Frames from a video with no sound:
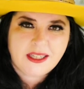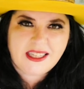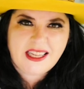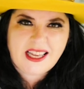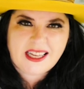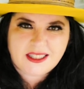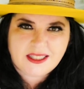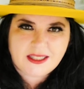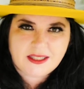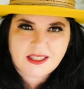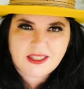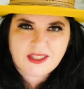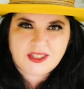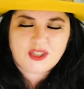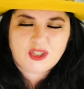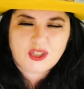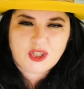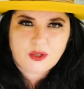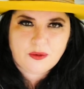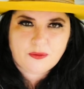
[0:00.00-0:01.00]
Yes, this
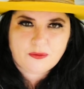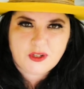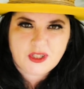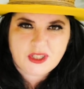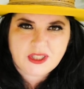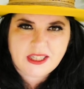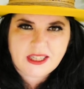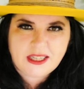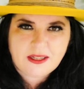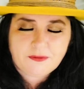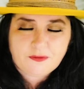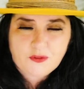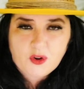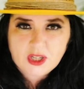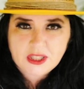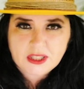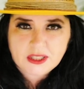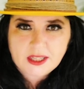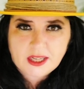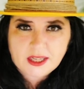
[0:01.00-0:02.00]
is you, frisky and
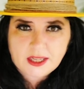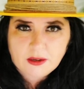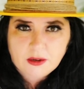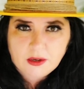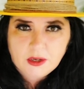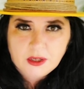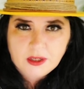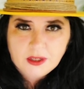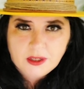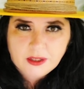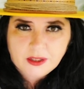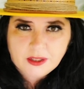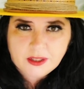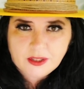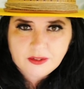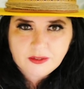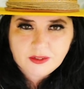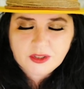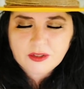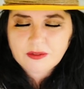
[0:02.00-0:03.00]
feisty. You
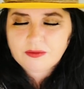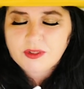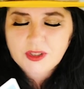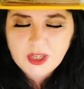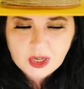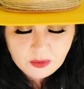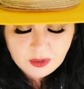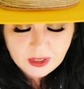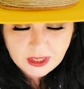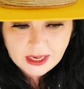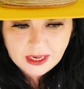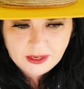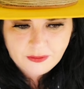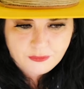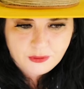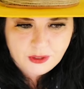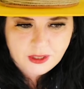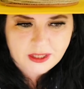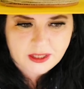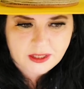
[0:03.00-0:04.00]
know, don't let
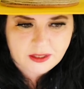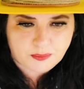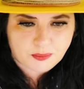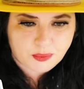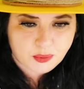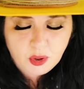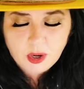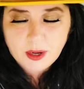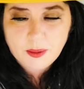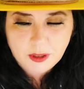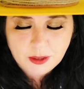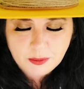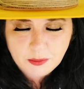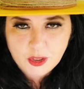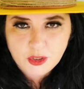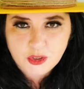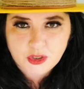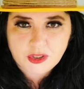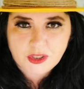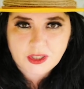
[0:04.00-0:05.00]
every primal
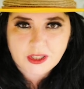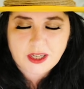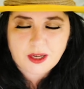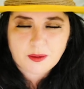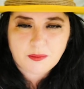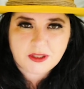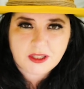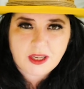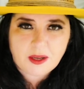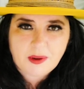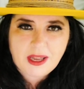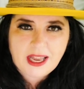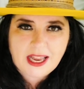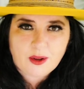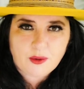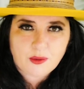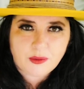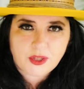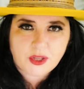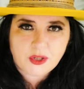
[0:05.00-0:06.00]
emotion that comes up
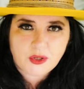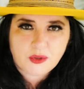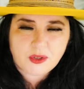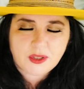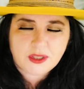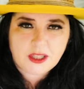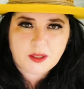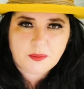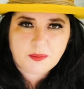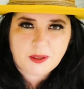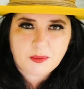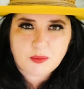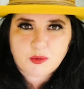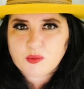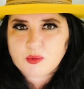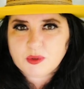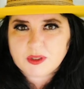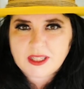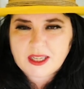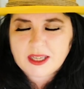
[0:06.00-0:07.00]
out, though, because other people
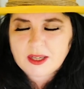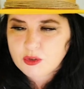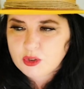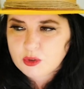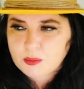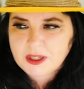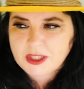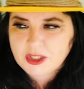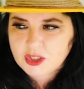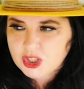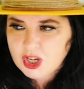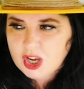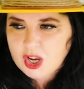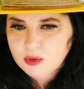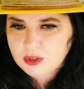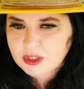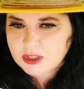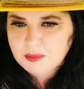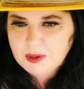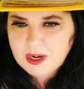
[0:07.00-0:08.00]
will say, oh, you're being
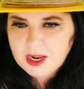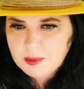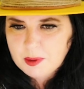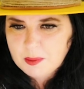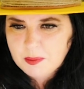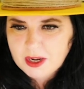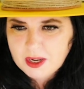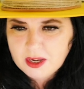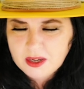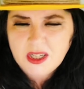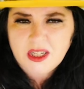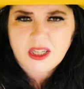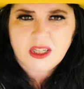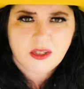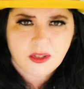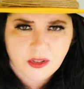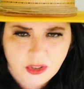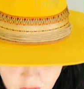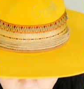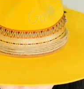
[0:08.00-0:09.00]
childish, blah, blah, blah.
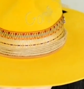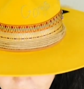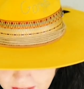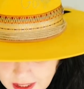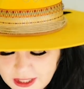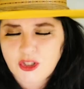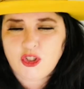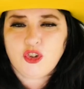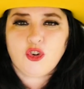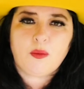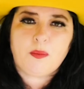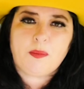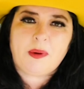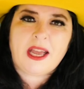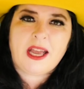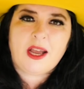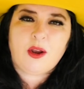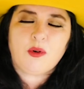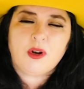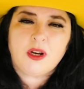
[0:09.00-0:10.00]
Do it in your
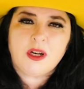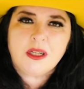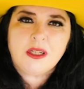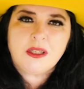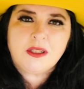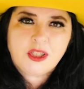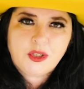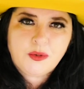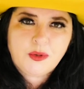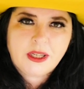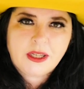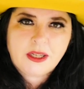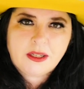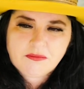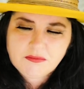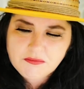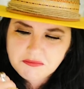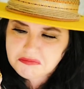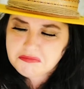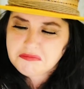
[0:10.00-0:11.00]
power. Do it,
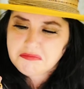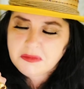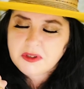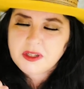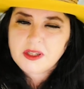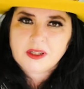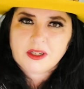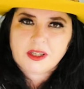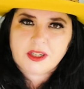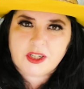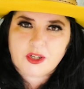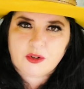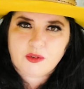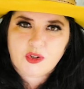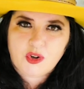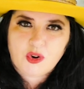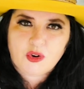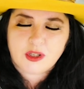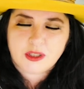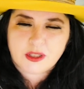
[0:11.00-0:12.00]
you know,
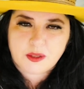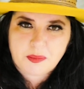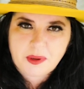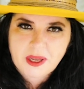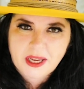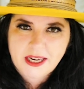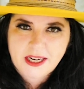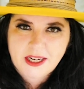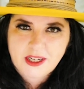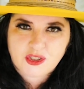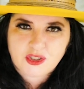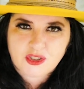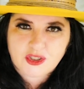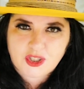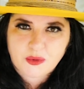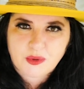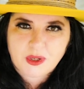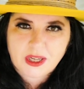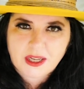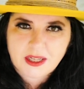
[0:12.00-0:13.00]
not as a page.
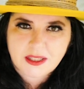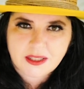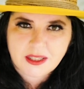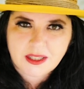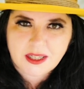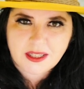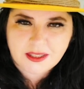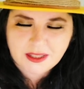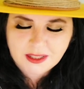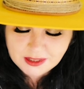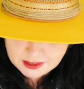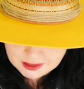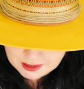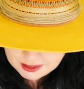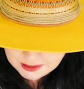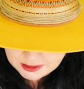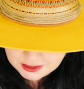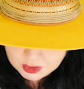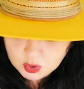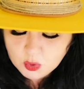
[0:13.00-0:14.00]
Do it as a, as a,
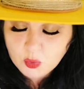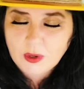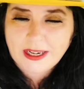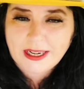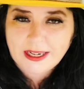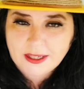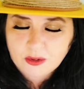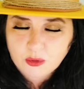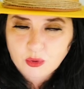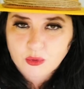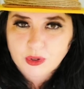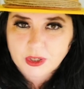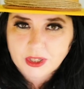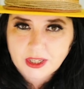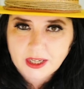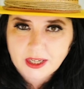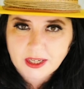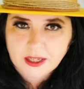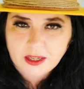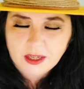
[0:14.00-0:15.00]
as a queen or a
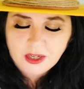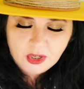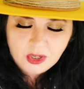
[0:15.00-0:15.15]
king.